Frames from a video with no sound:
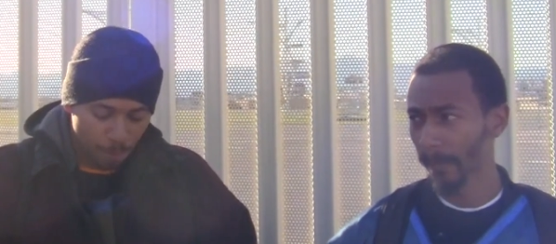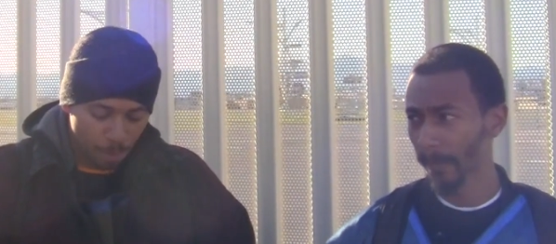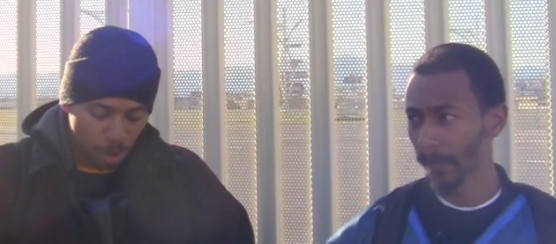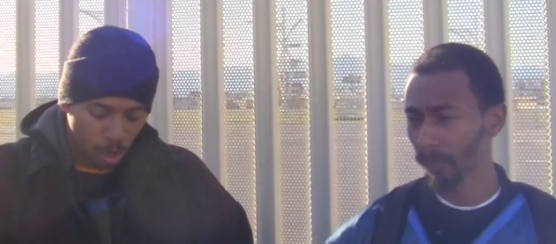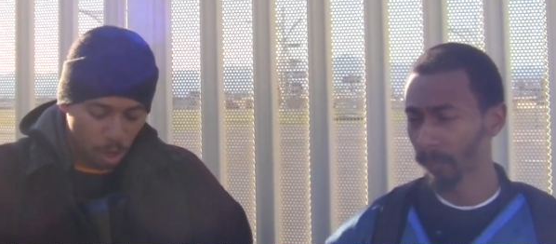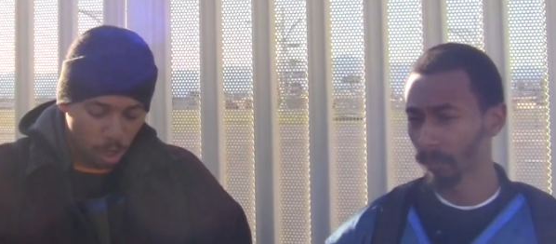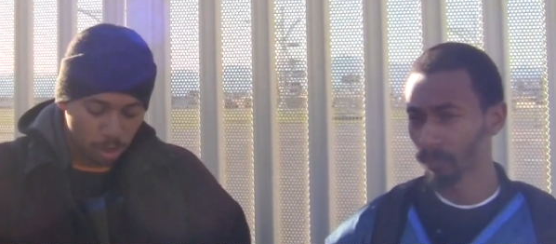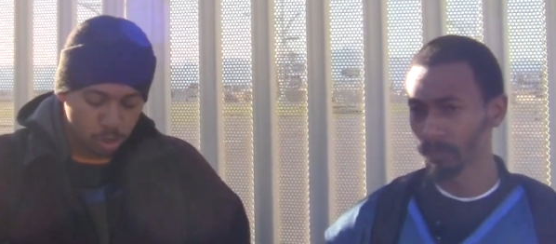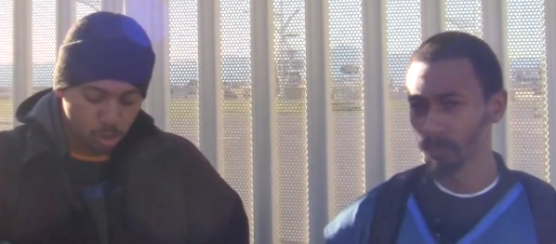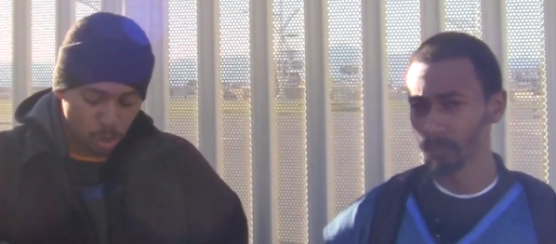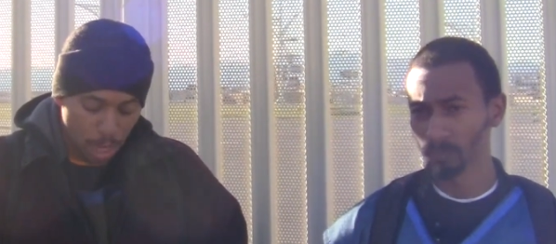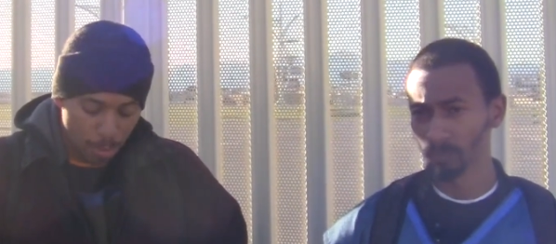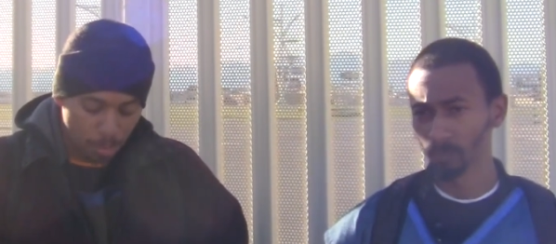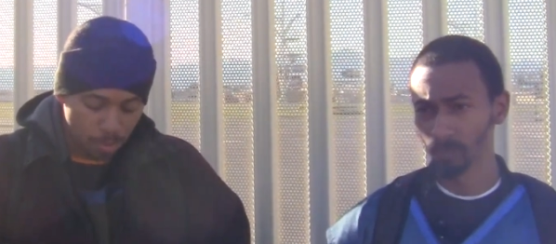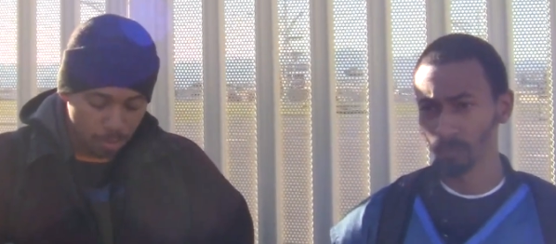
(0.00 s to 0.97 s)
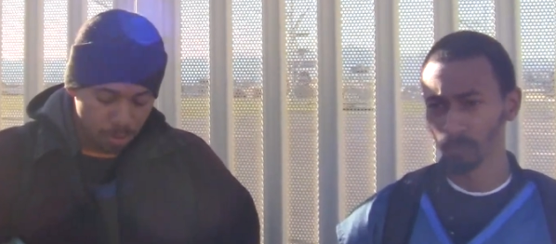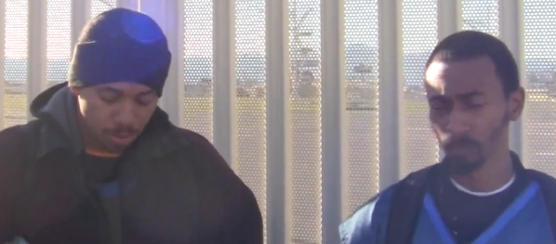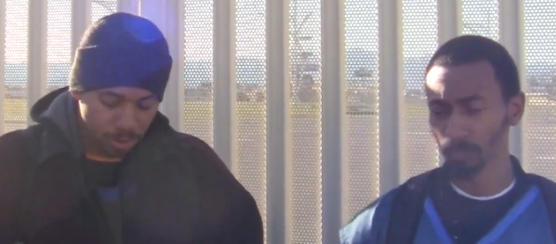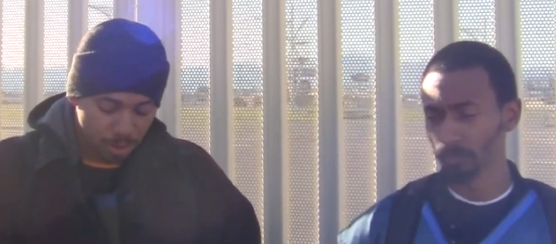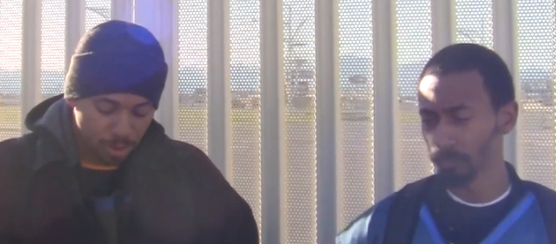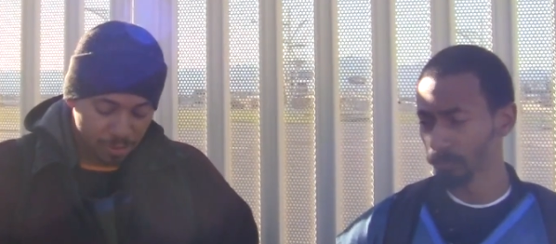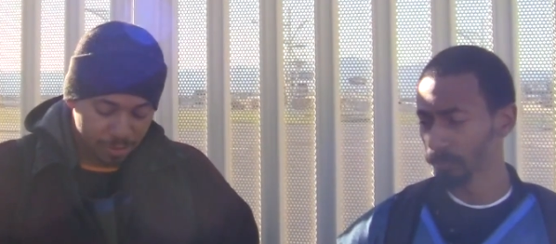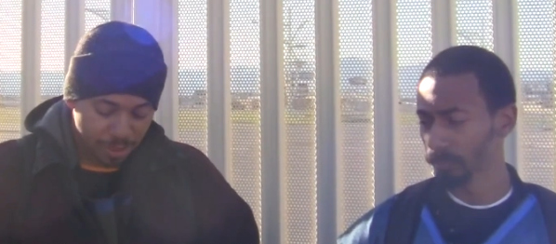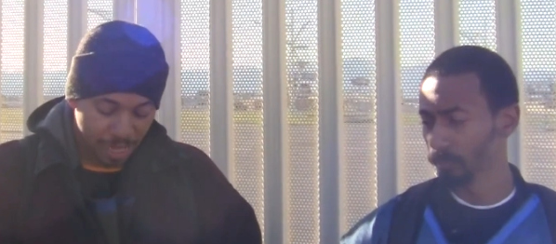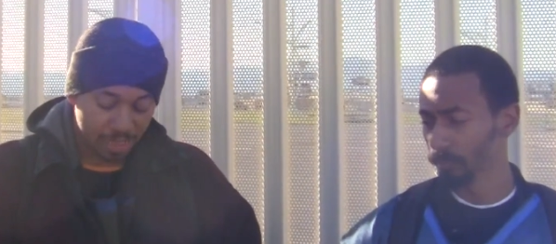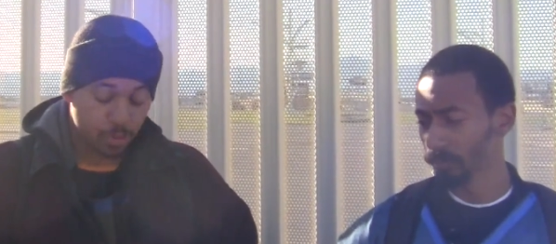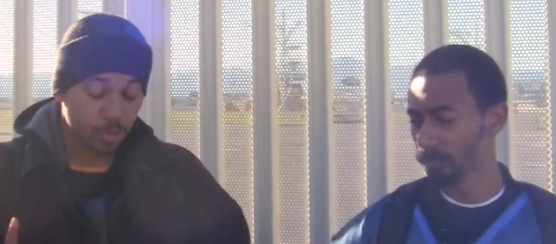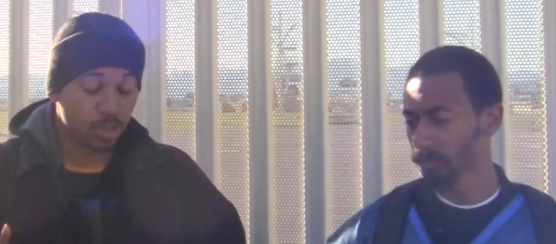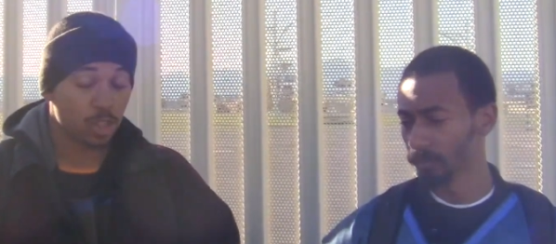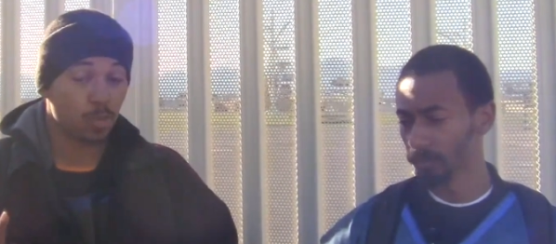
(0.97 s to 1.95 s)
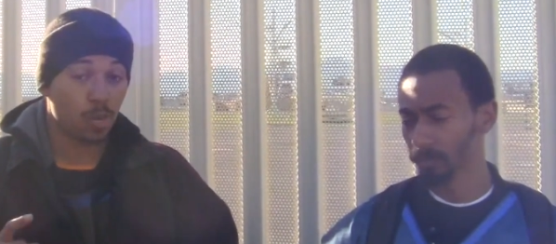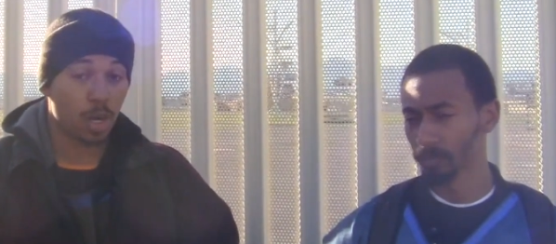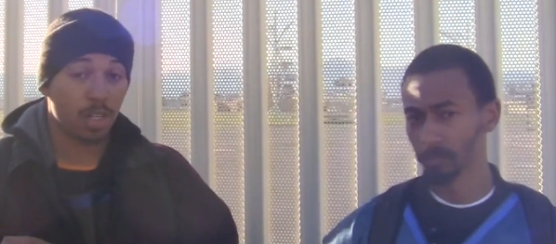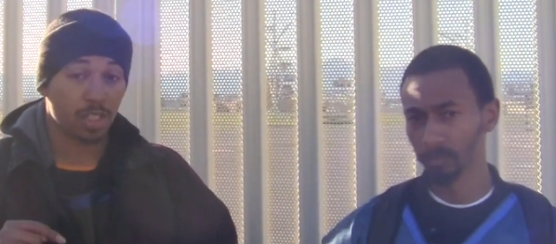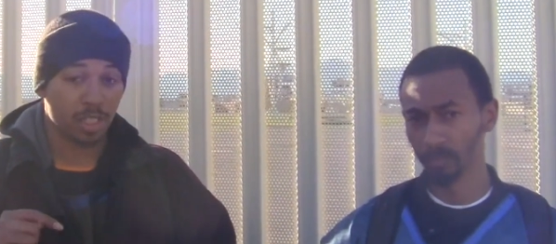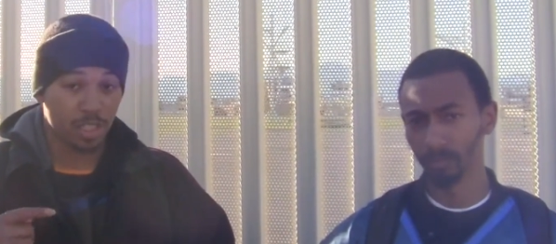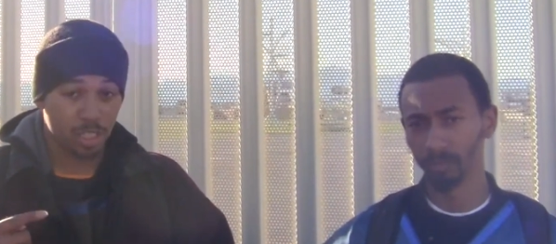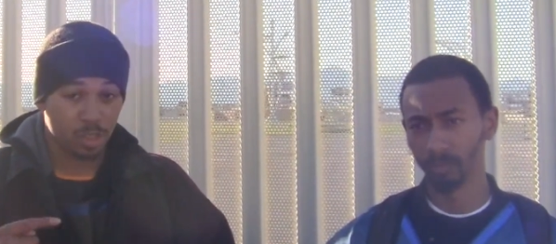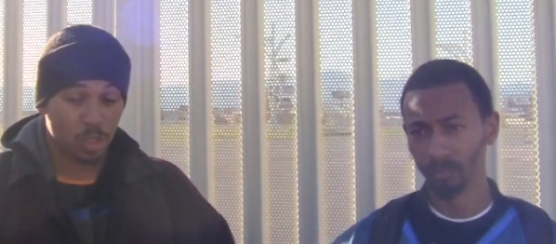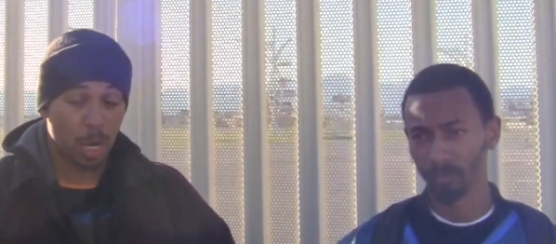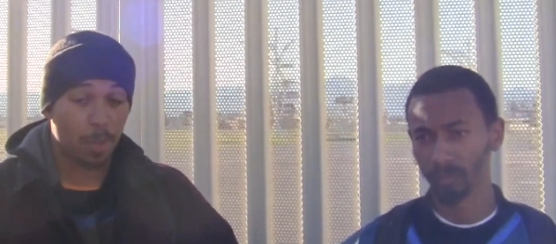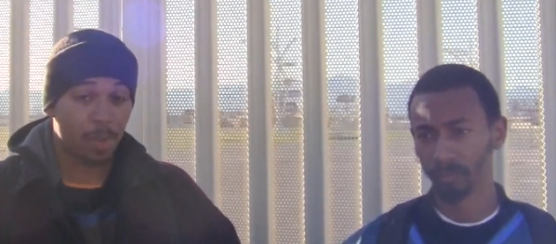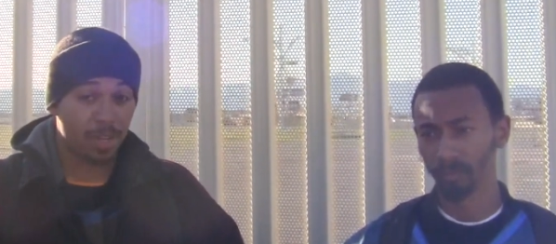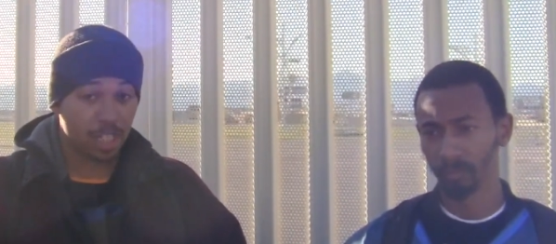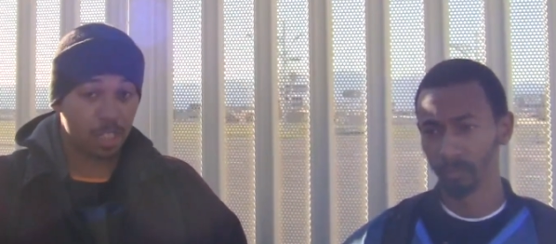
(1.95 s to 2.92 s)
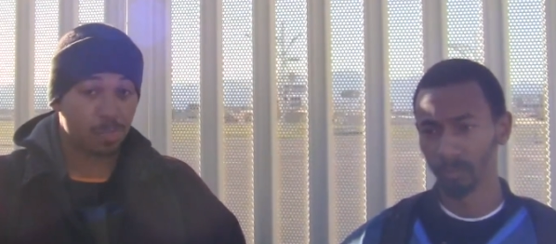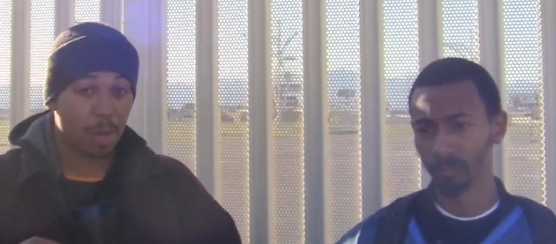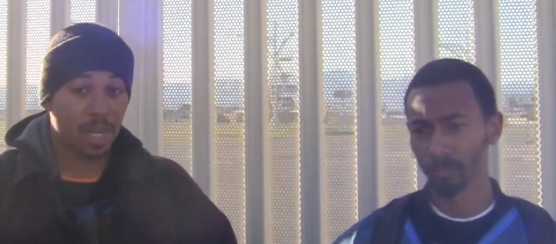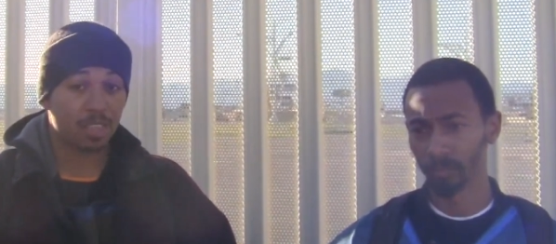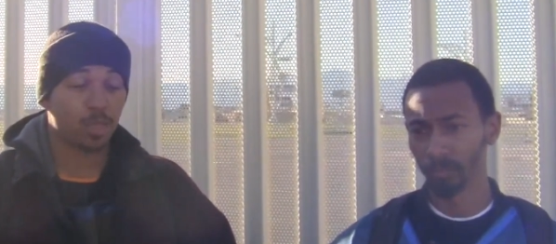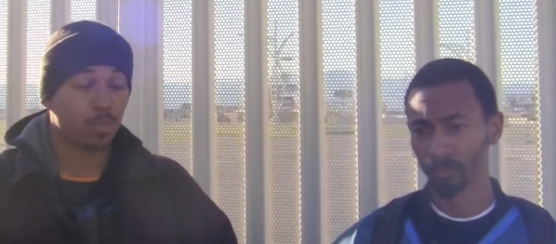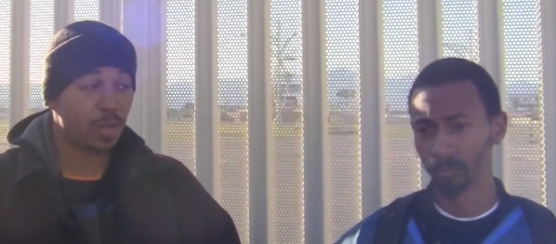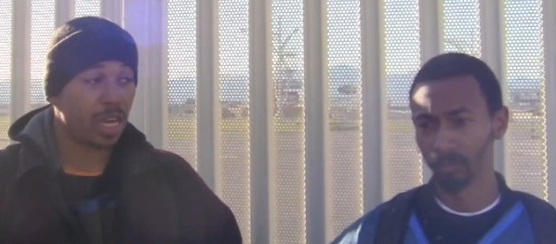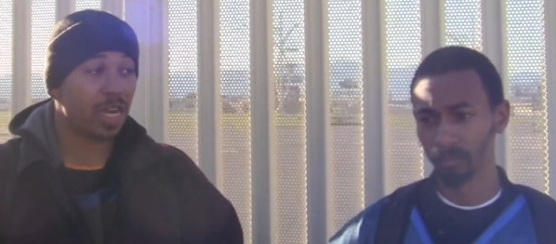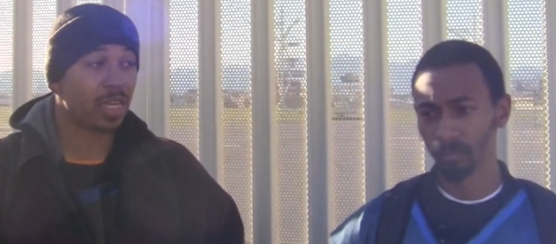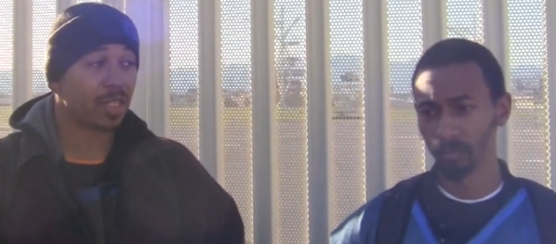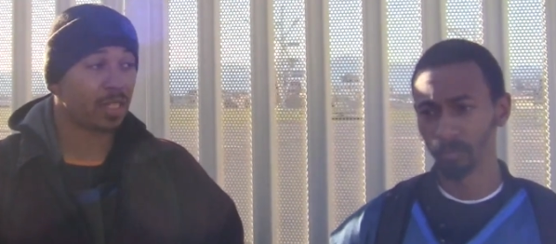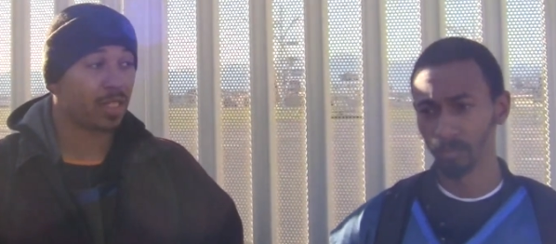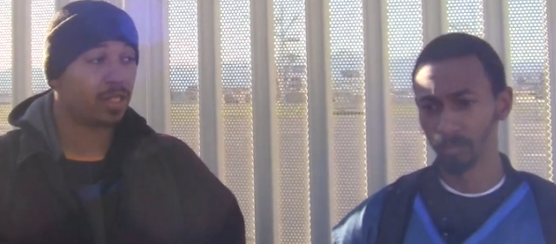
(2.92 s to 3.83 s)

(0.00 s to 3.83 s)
Speaker 1: from all trouble. That's what you want. And the trouble that's about to read